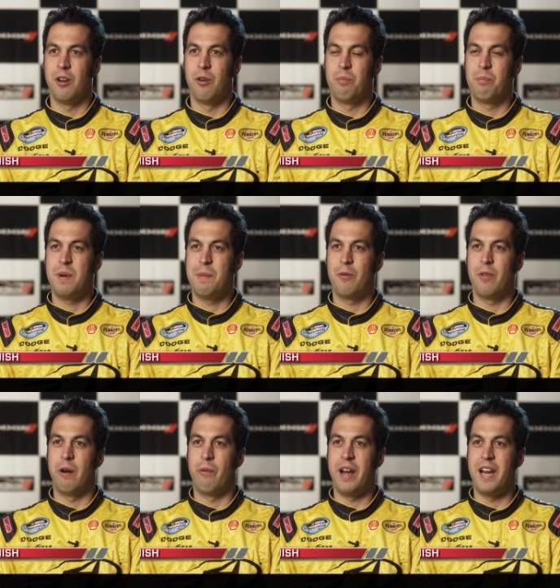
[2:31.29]
You know,
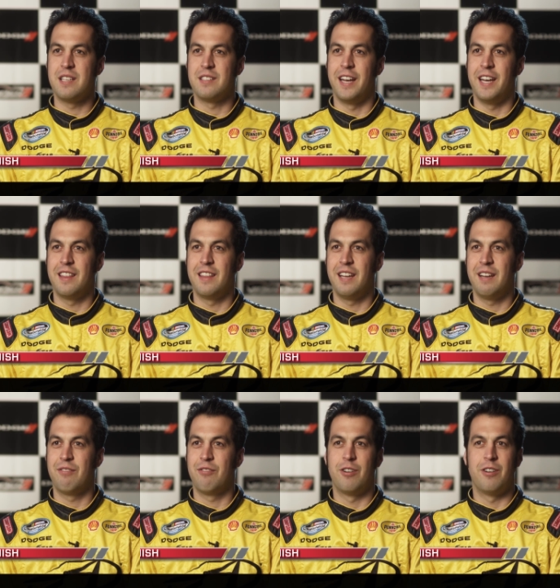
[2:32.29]
people that race
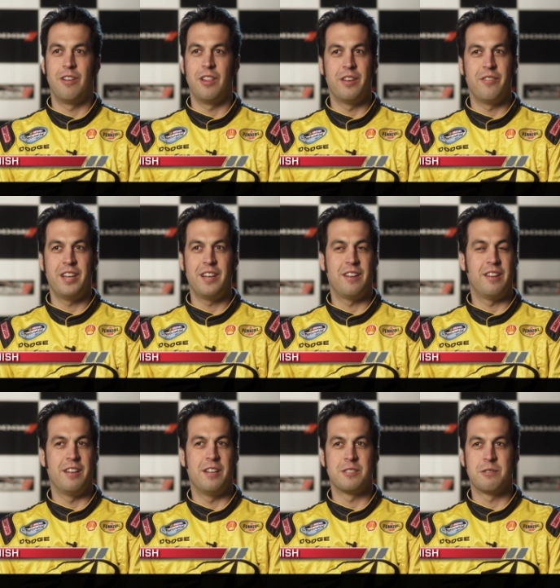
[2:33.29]
anything for a living,
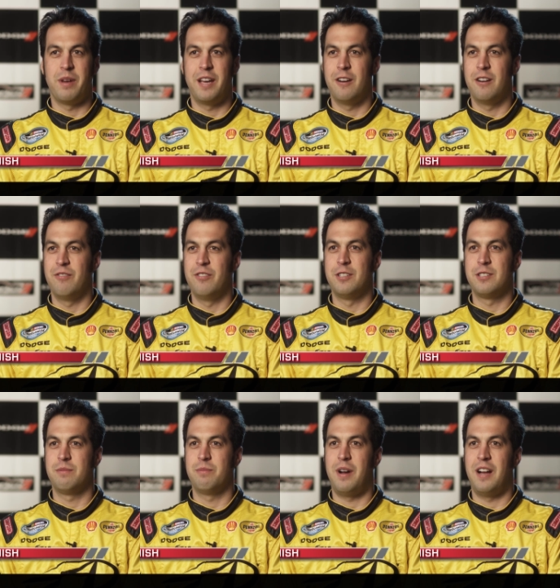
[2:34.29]
it doesn't matter if
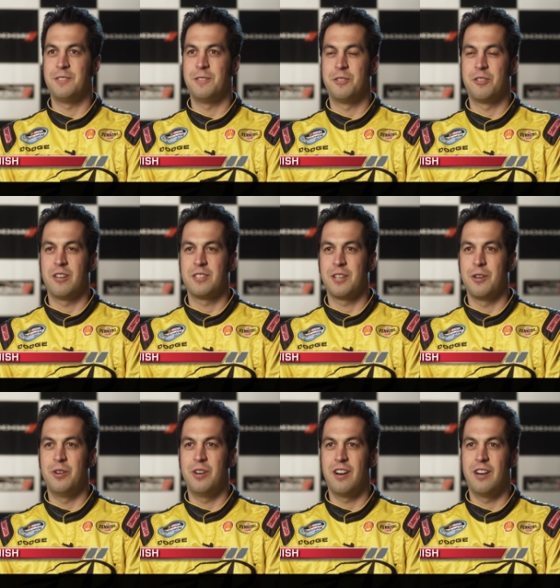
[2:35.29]
it's monster trucks,
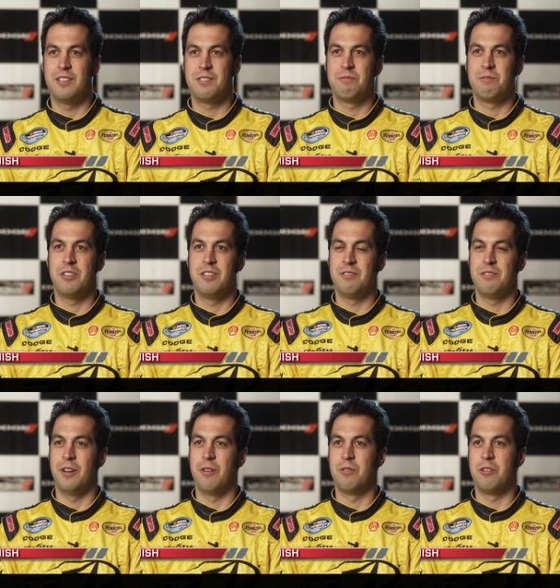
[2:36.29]
go karts,
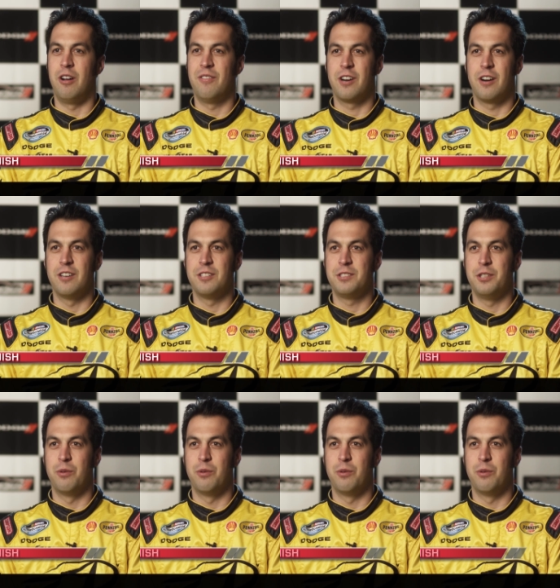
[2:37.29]
you know, golf carts.